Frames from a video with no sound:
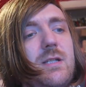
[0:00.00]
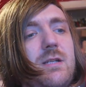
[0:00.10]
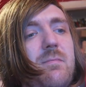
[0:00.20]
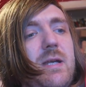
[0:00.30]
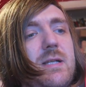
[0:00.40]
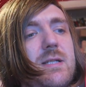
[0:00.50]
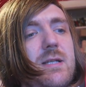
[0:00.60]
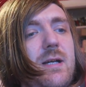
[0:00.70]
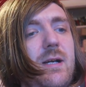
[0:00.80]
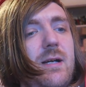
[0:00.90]
And she meets
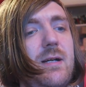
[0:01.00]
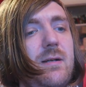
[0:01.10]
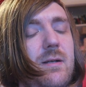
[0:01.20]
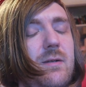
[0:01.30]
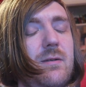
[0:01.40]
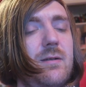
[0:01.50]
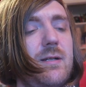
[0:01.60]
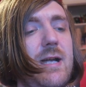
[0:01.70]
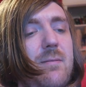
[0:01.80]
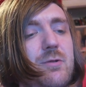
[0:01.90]
uh, a
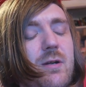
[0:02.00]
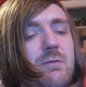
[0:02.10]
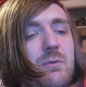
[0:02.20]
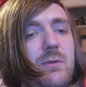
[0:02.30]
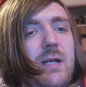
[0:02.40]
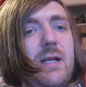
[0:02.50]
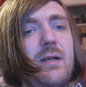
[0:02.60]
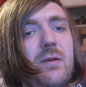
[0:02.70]
cab driver called Nick,